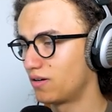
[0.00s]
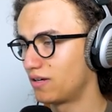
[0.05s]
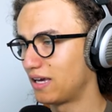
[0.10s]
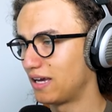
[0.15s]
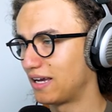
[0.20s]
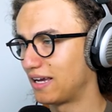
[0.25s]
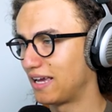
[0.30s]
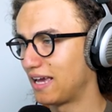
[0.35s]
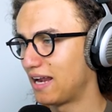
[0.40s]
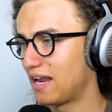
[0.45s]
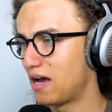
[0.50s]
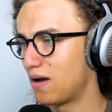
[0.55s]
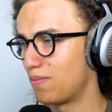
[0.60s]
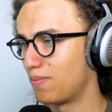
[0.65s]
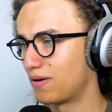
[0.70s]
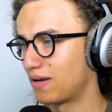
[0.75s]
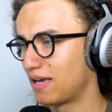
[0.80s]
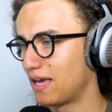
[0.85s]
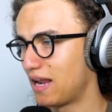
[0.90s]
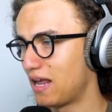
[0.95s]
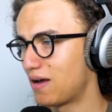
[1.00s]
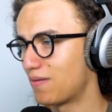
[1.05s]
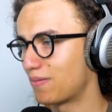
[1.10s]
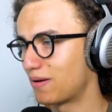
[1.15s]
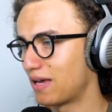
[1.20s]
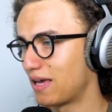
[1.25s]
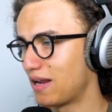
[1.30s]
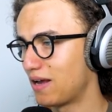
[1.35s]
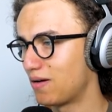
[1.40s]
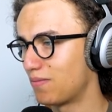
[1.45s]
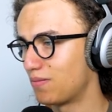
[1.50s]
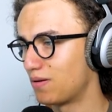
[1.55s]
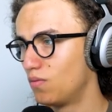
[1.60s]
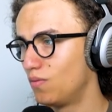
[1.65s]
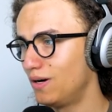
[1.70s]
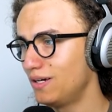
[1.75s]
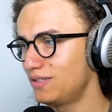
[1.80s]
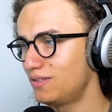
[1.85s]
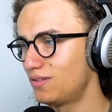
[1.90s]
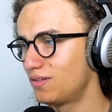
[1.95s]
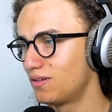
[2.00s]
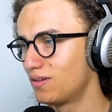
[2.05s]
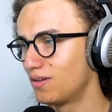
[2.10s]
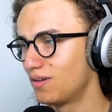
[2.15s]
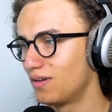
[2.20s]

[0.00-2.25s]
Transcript: Okay, get up. Get up. Get up. What?